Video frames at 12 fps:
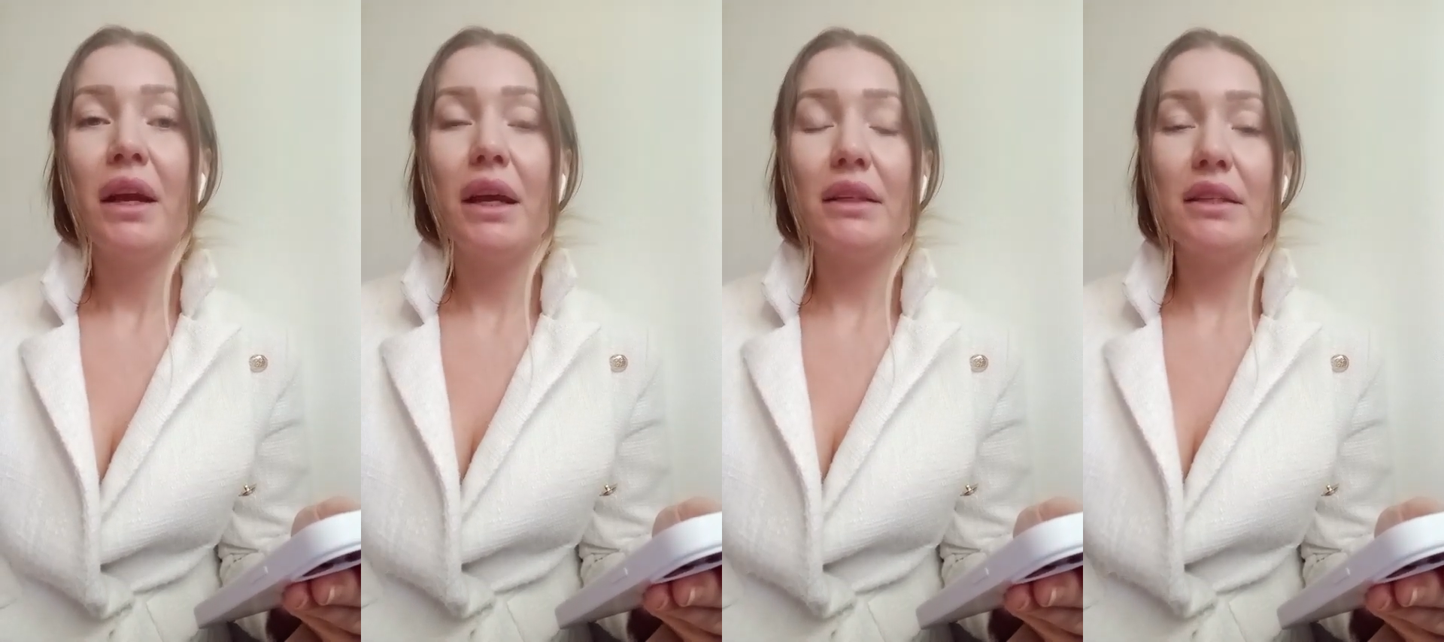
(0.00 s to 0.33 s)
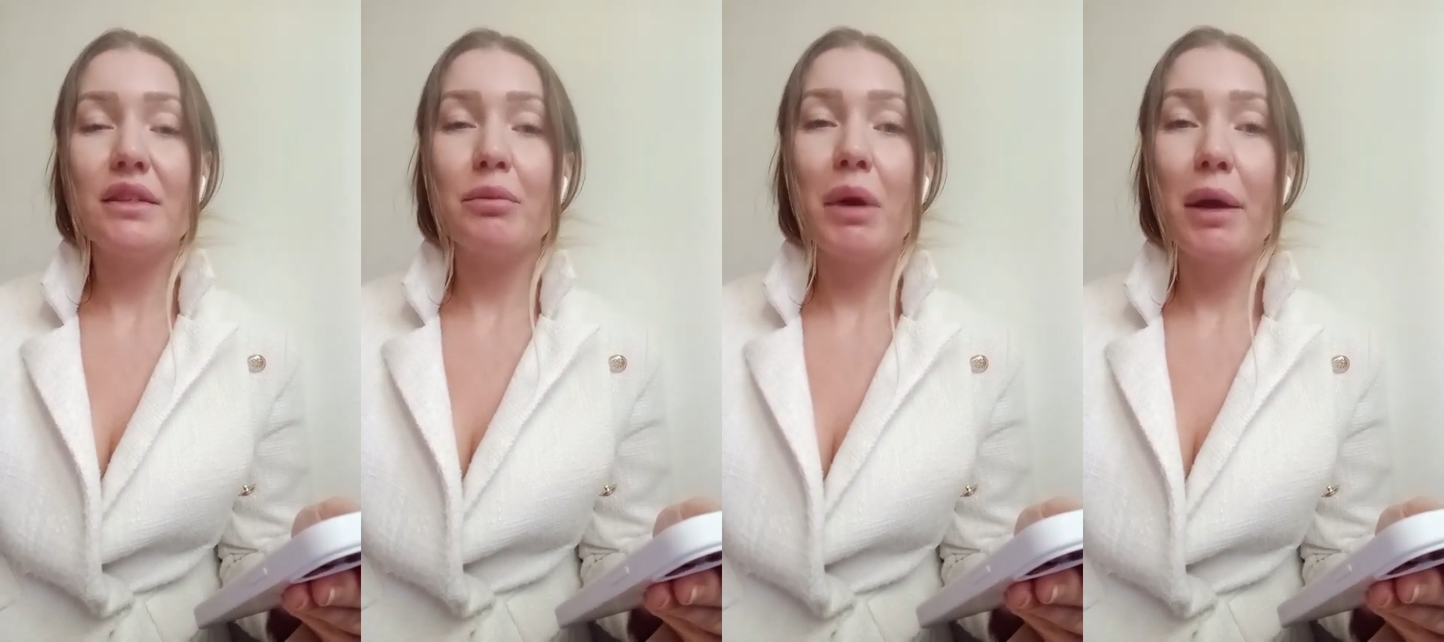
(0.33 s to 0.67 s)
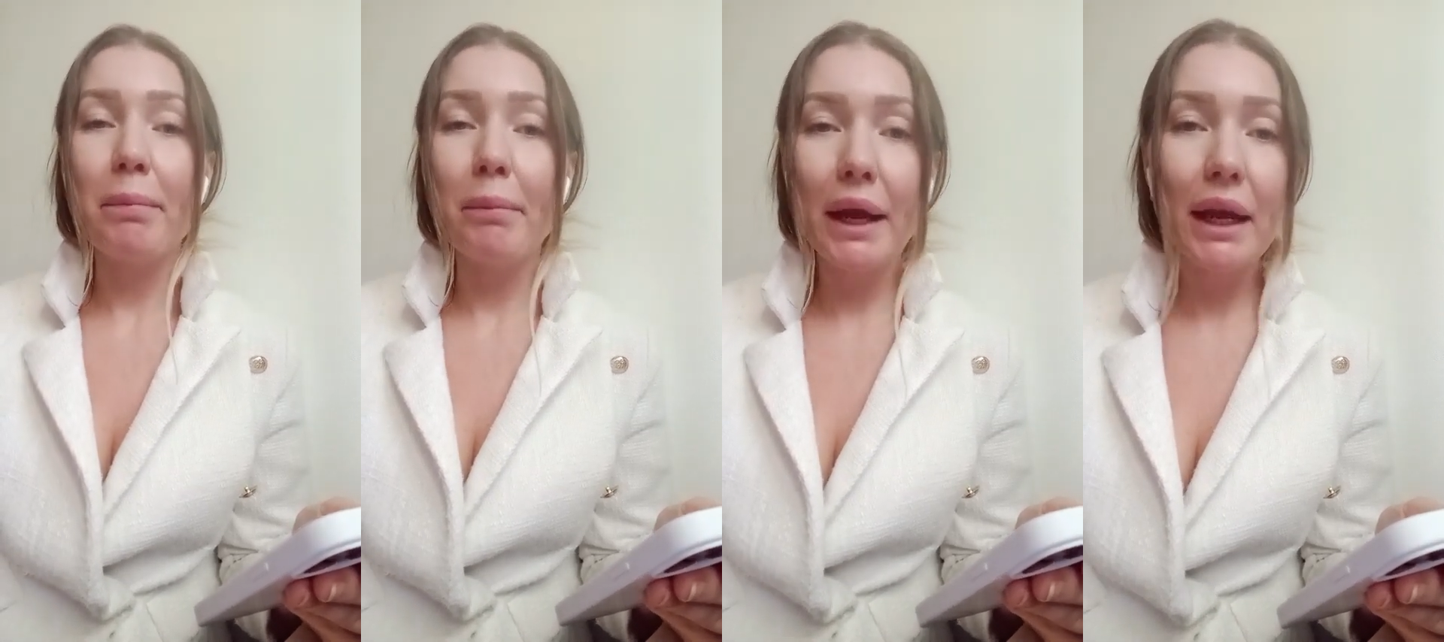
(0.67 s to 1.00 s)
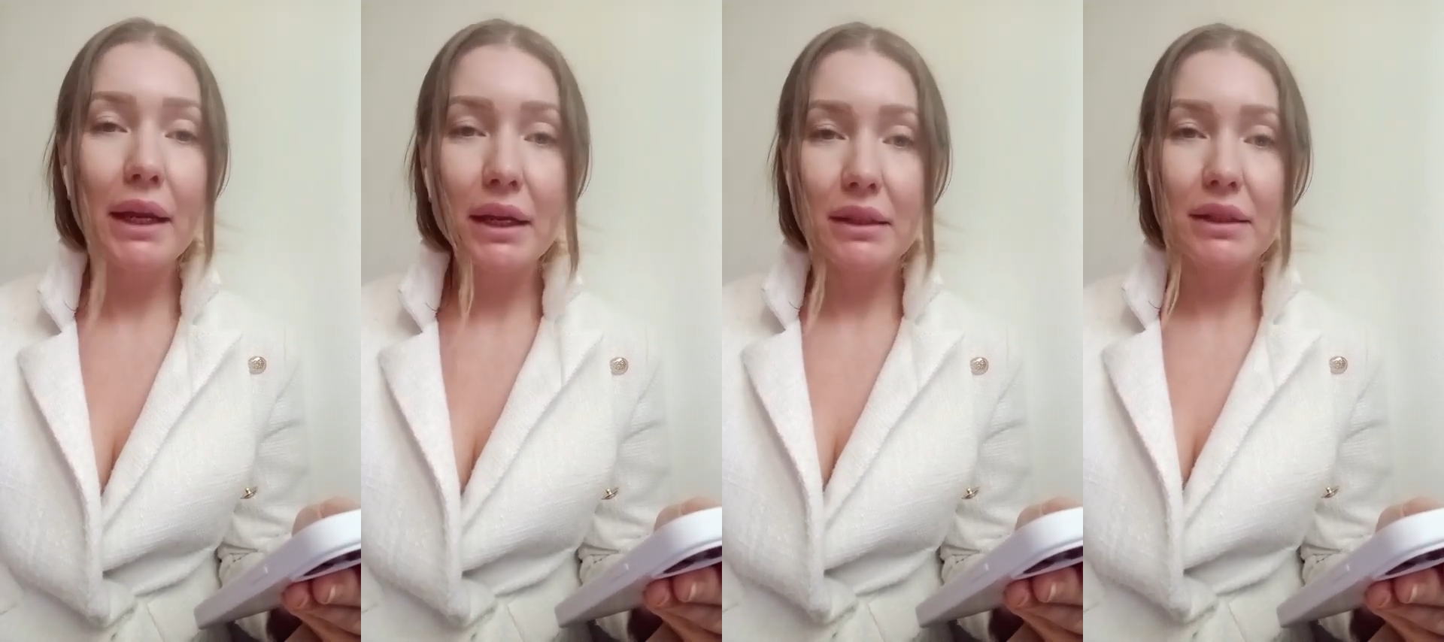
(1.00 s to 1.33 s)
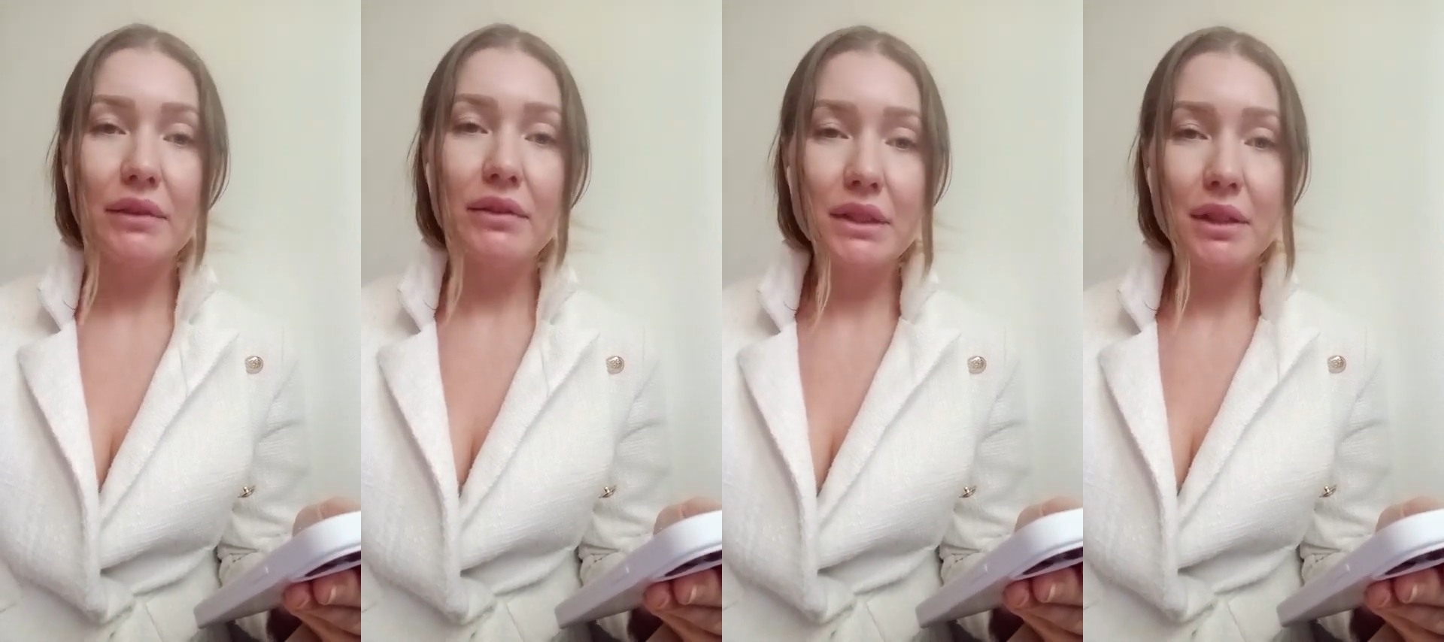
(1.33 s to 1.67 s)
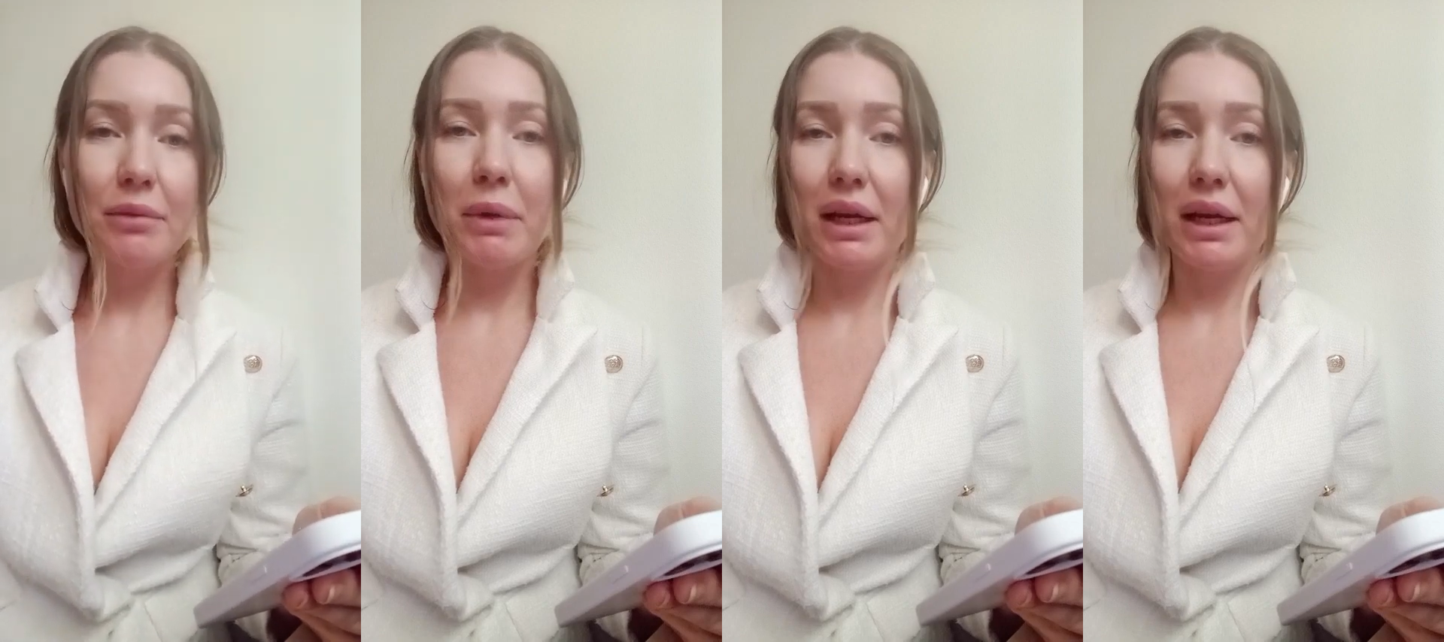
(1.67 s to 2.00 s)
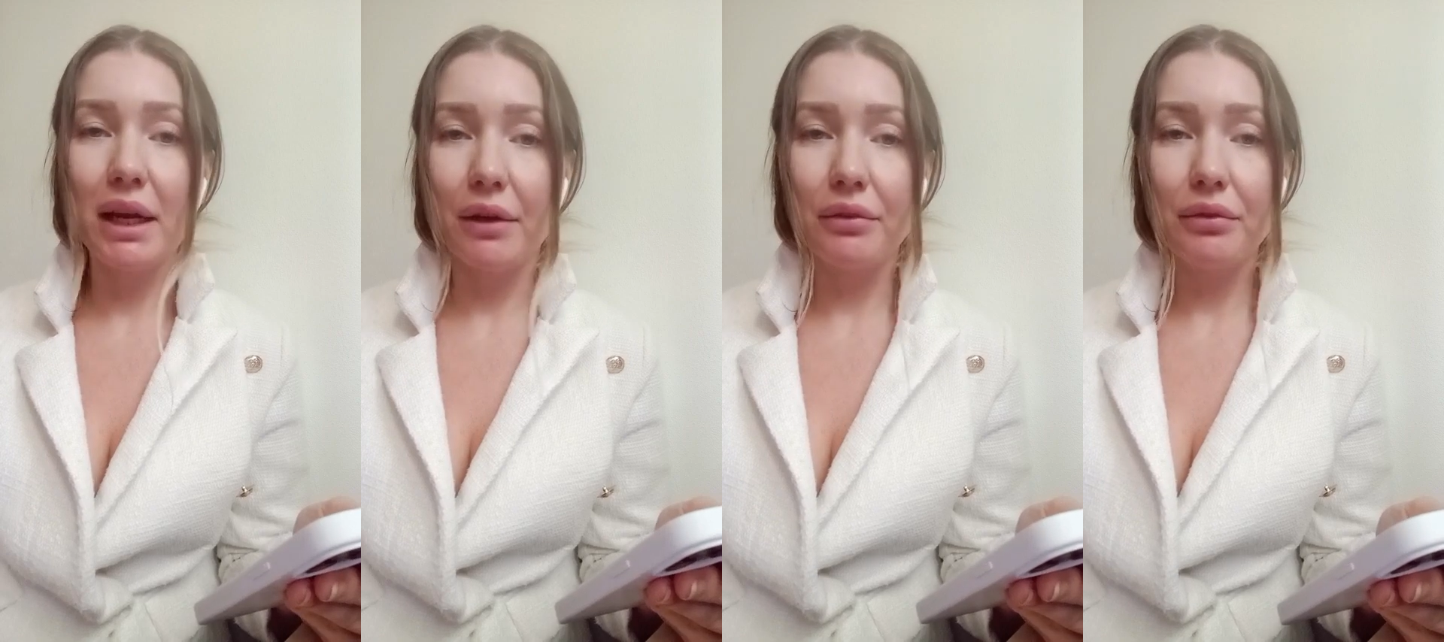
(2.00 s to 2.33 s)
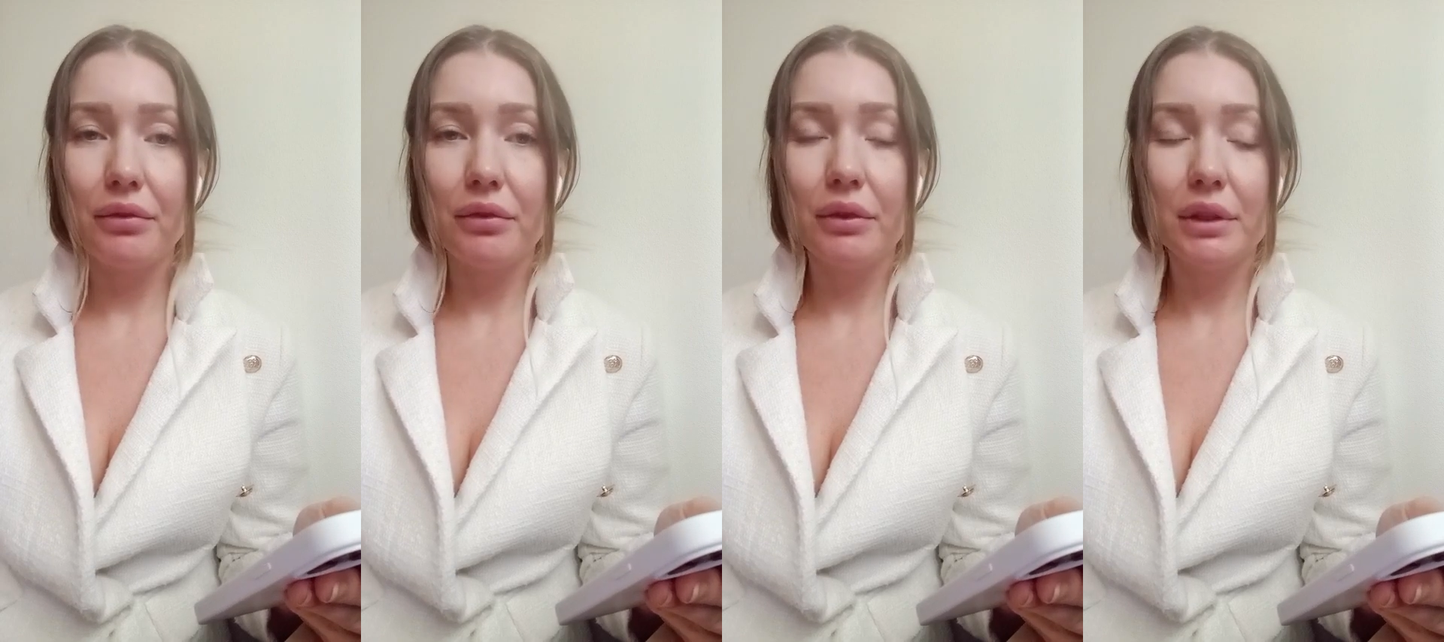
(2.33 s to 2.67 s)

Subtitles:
It is my main activity in my life.